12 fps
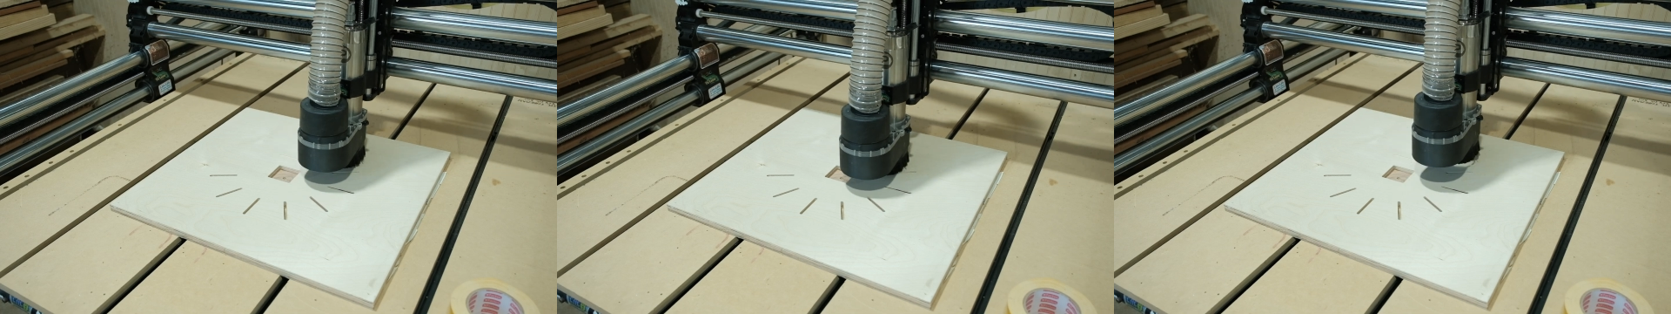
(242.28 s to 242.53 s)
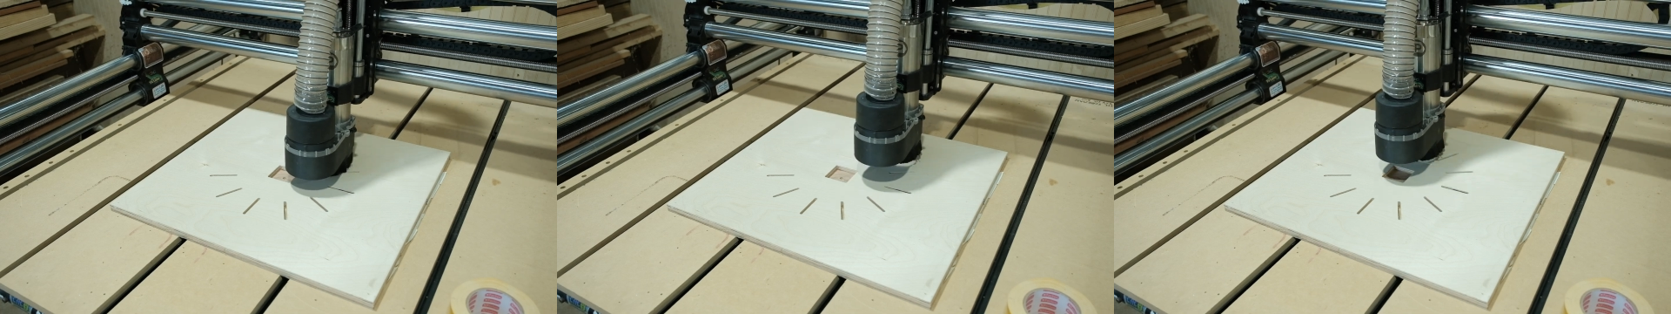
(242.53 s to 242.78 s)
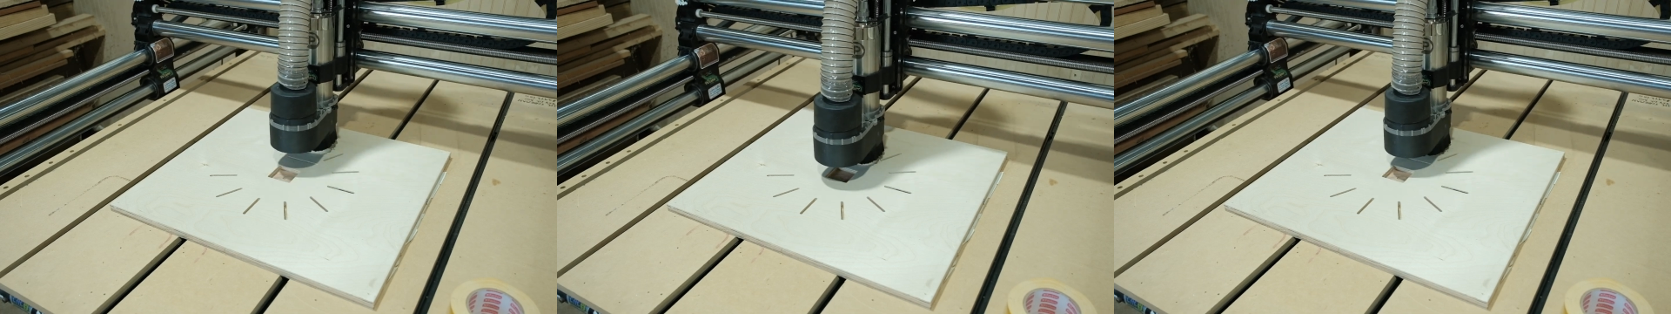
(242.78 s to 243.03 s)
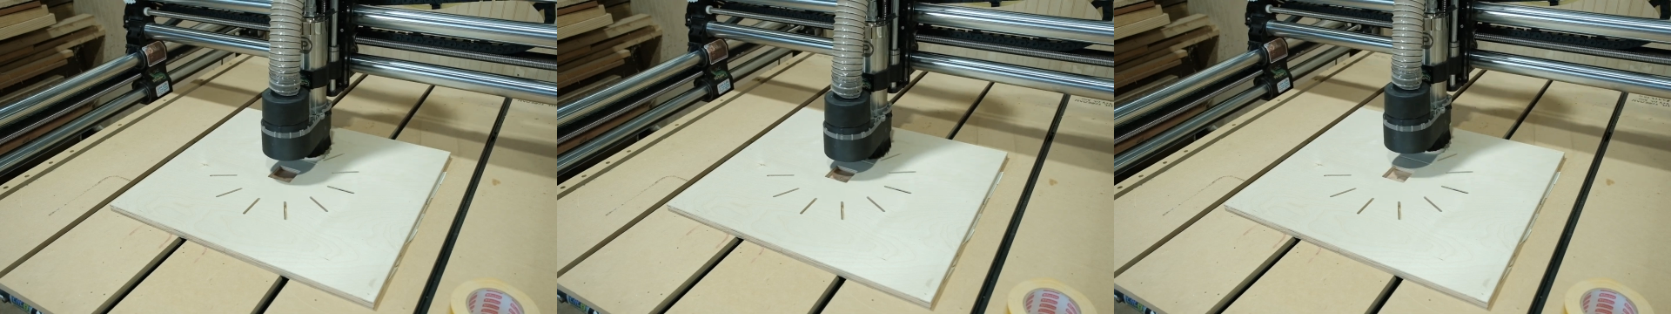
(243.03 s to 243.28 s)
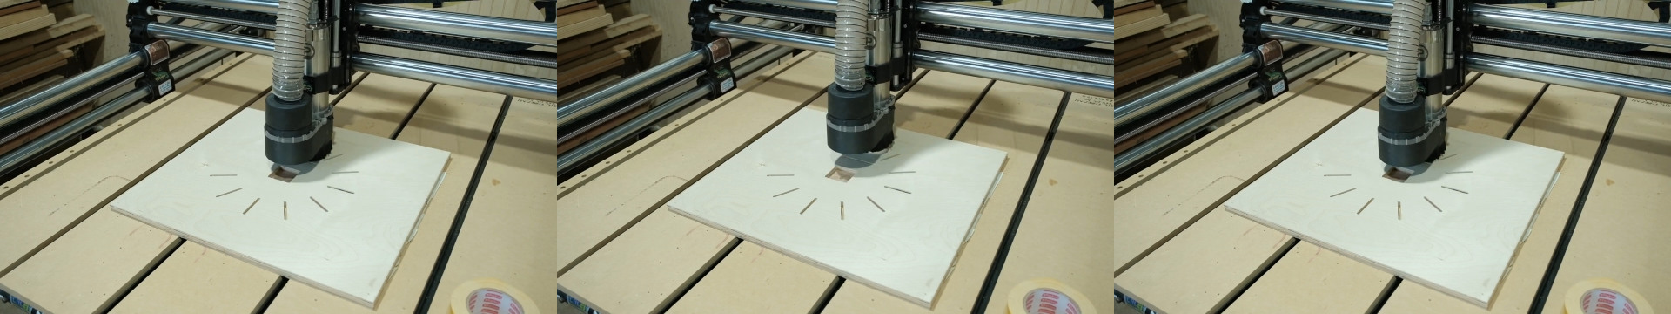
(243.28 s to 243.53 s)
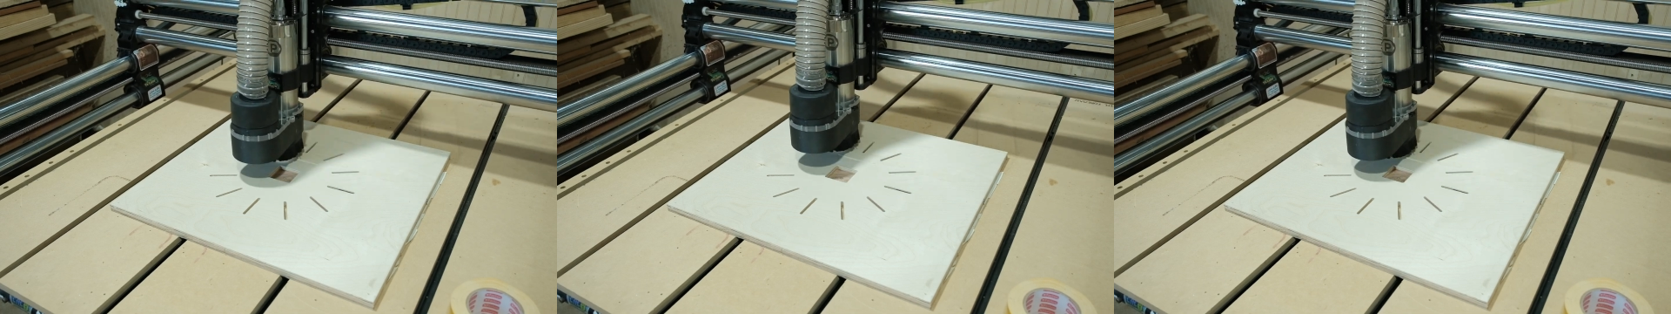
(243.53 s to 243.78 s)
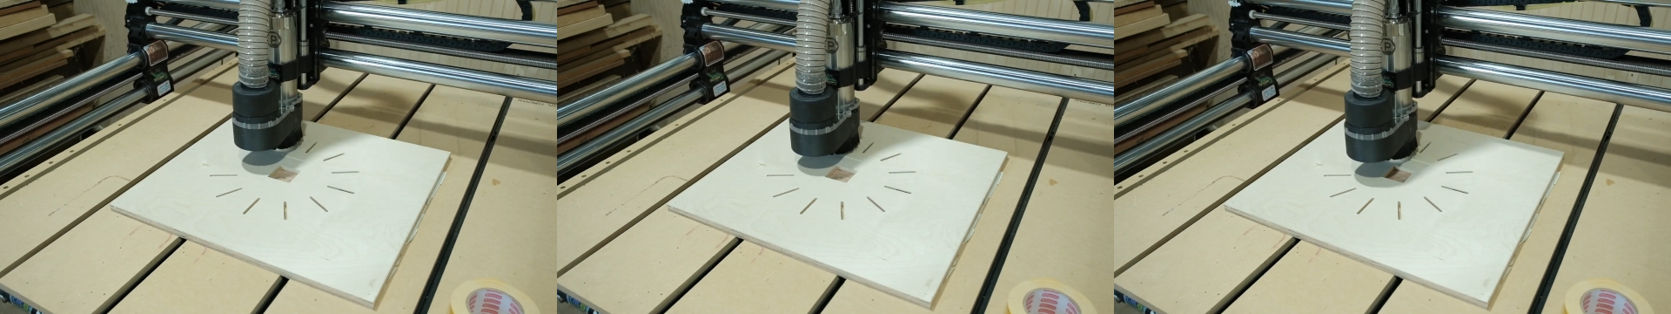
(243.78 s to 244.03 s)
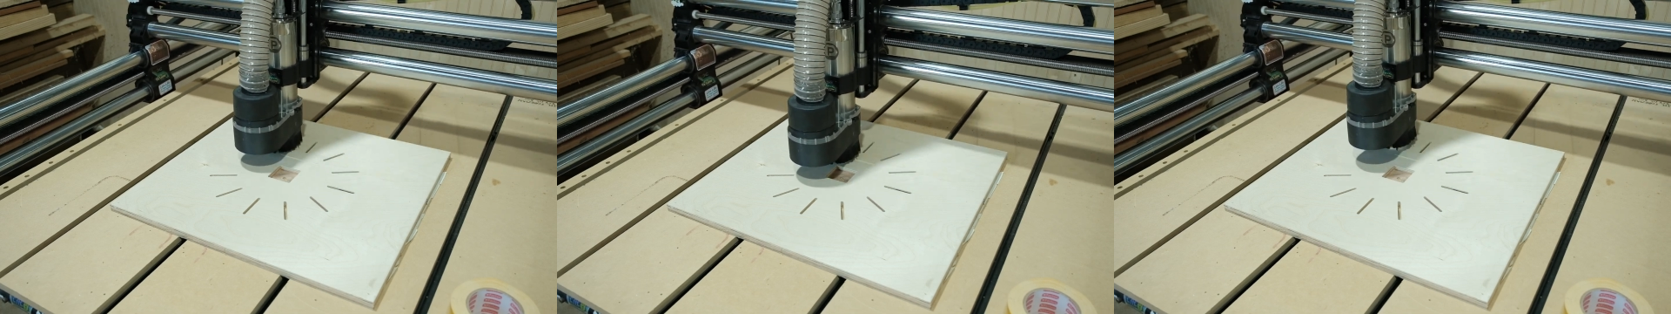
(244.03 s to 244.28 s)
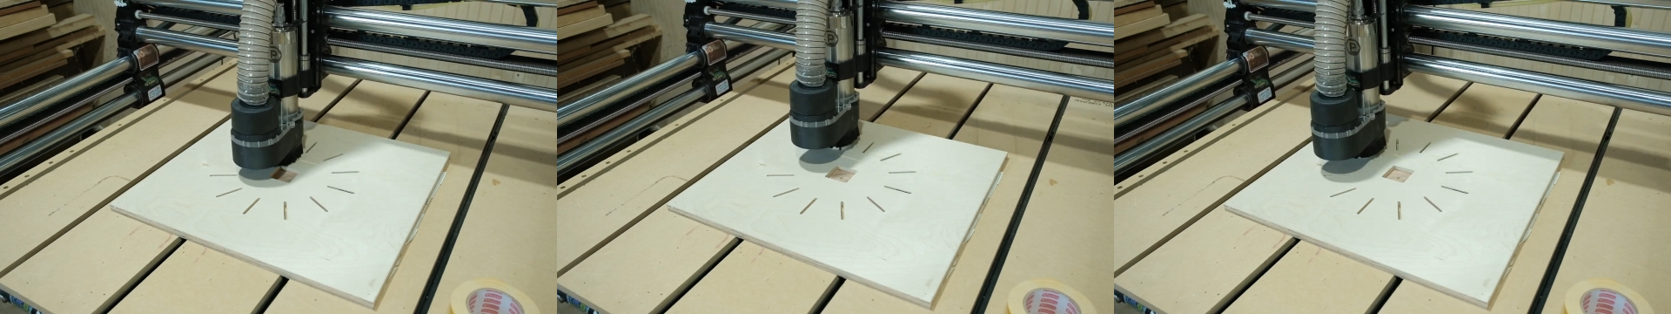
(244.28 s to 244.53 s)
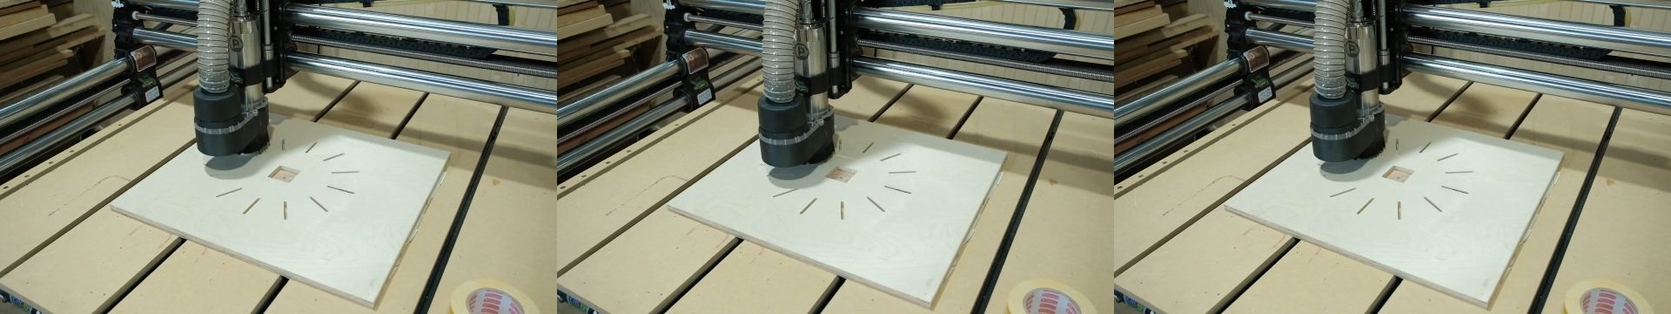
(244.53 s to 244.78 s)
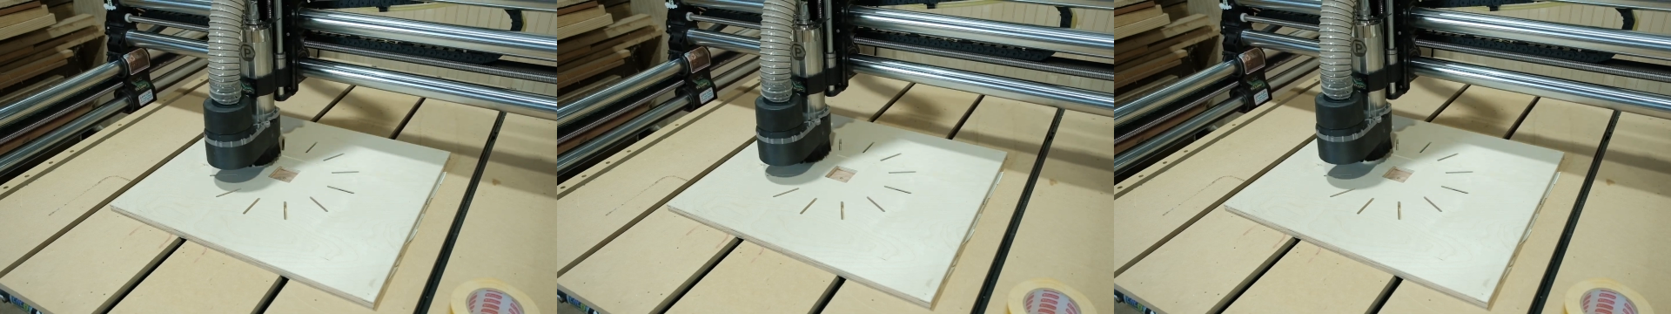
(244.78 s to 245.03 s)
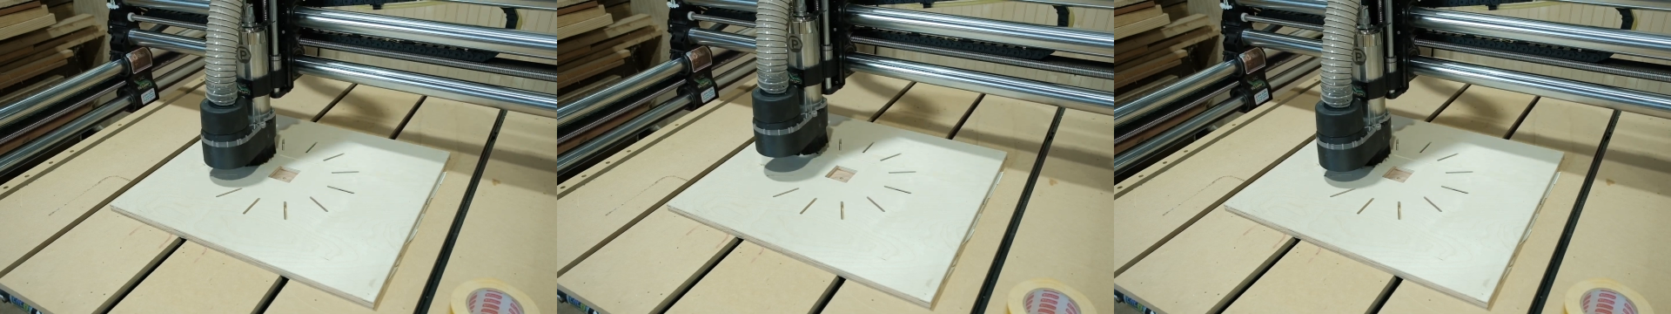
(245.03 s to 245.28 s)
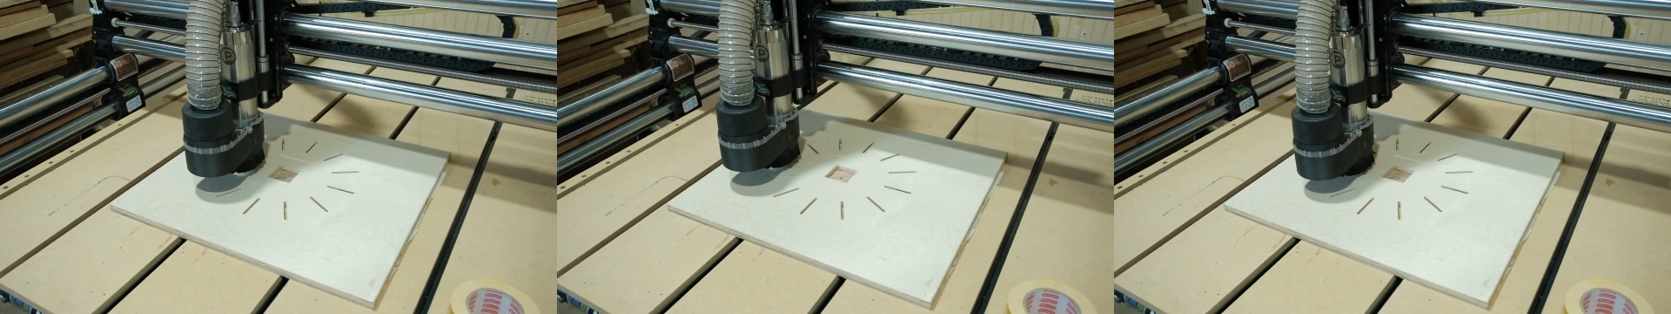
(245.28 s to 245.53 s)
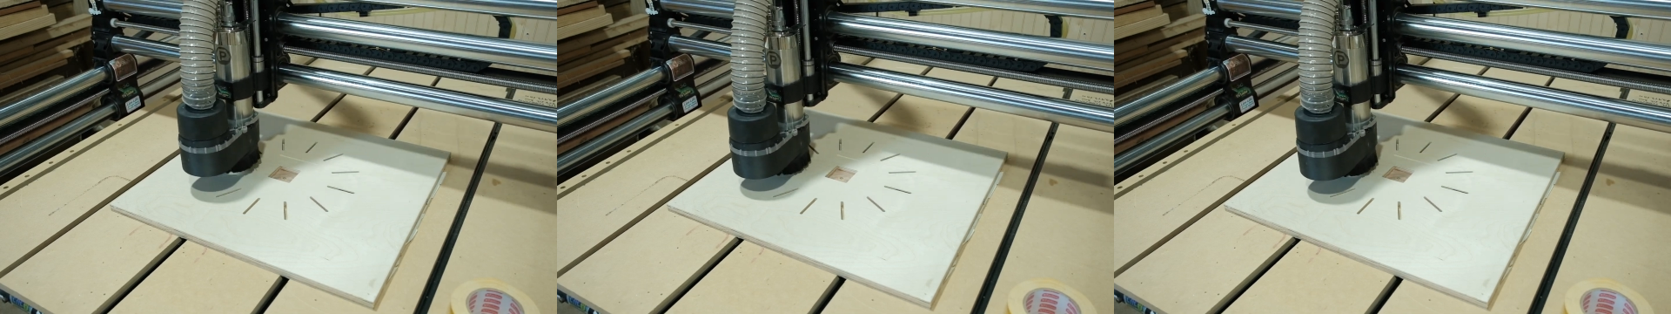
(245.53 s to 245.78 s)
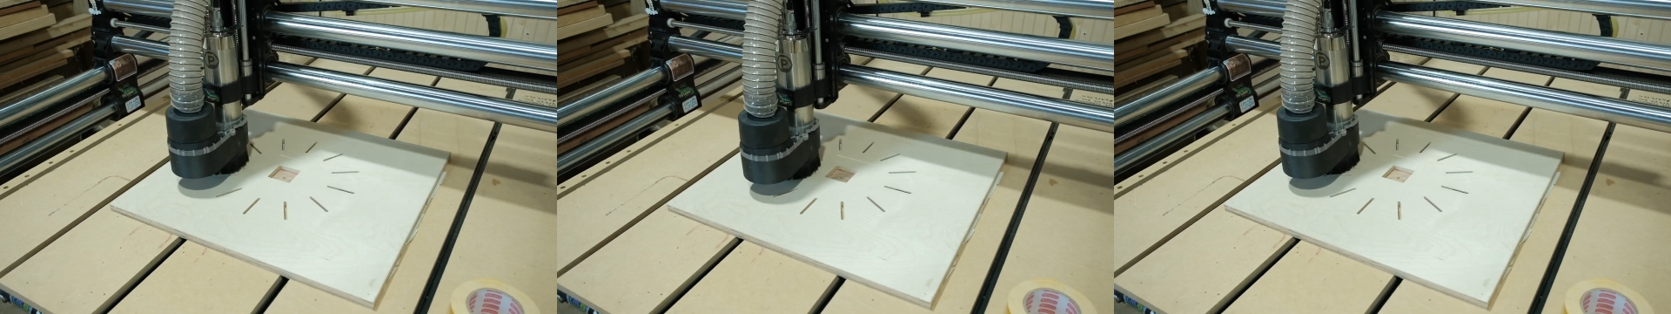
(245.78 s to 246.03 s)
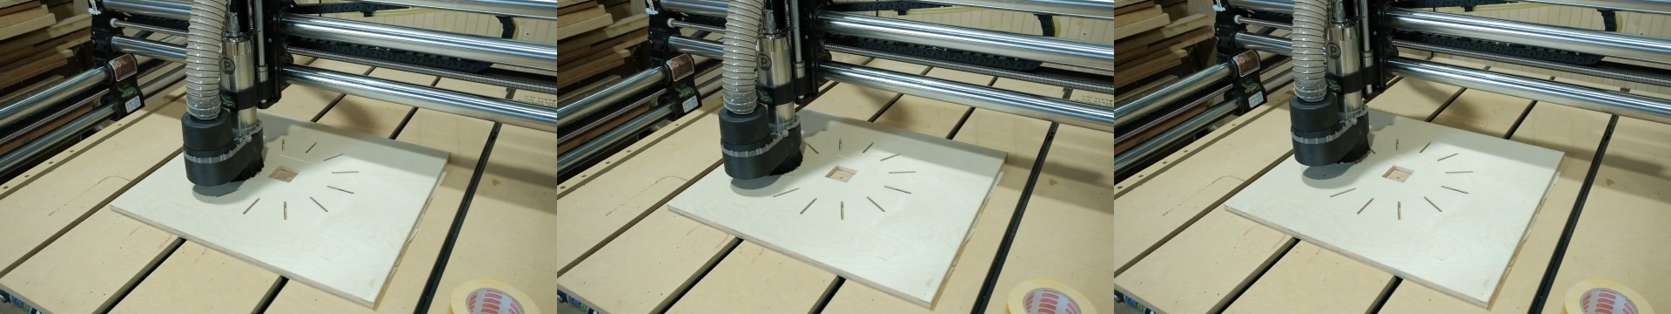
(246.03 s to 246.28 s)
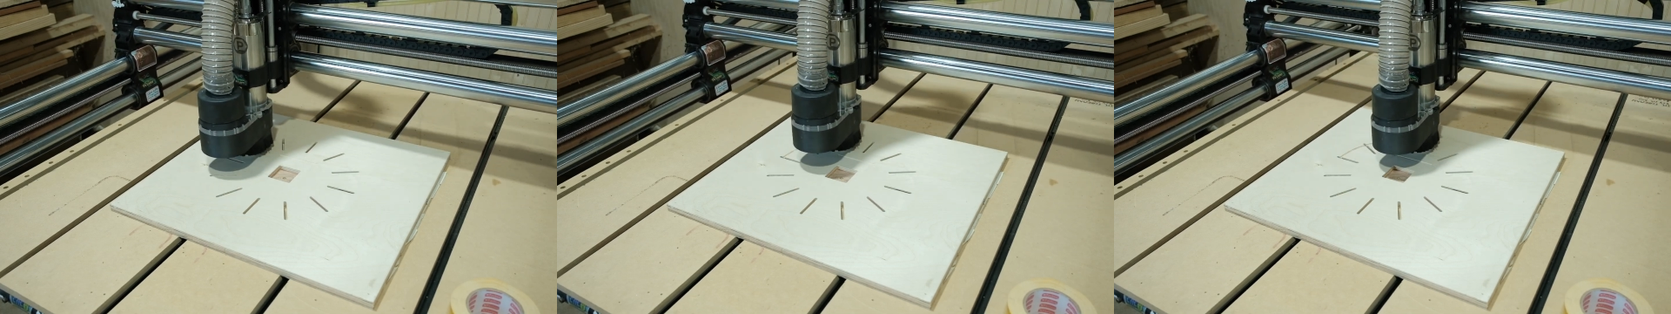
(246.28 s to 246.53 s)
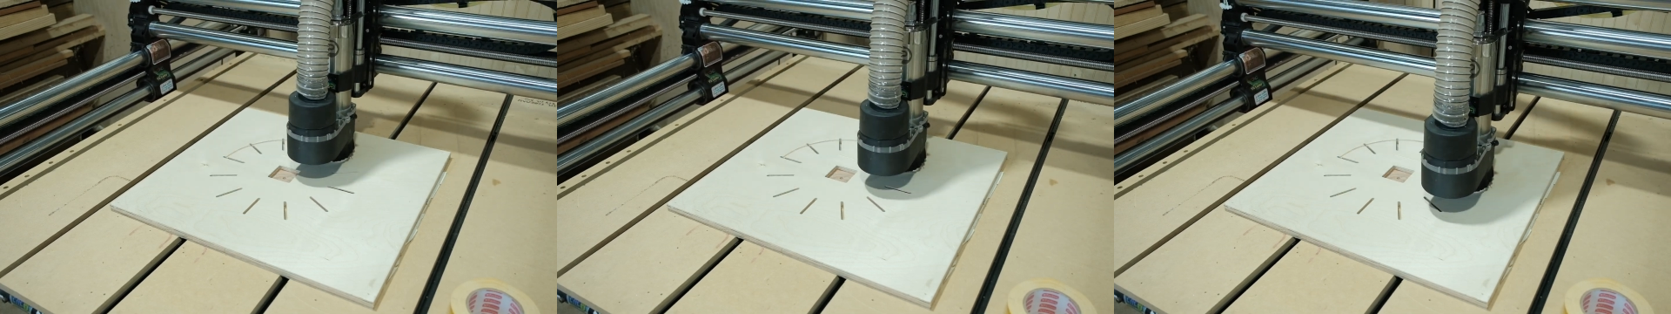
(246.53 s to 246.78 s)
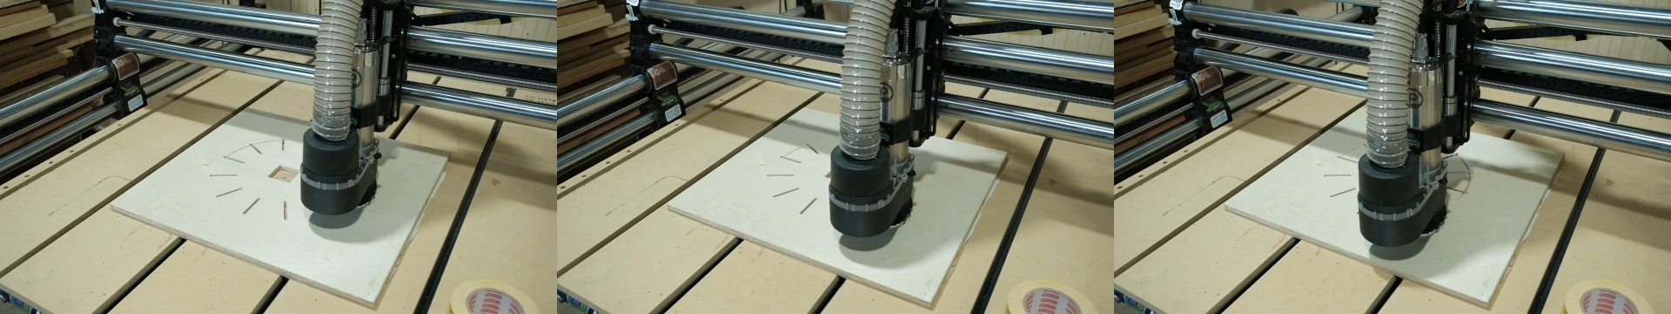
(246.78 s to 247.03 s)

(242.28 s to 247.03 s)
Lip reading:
(no speaker visible)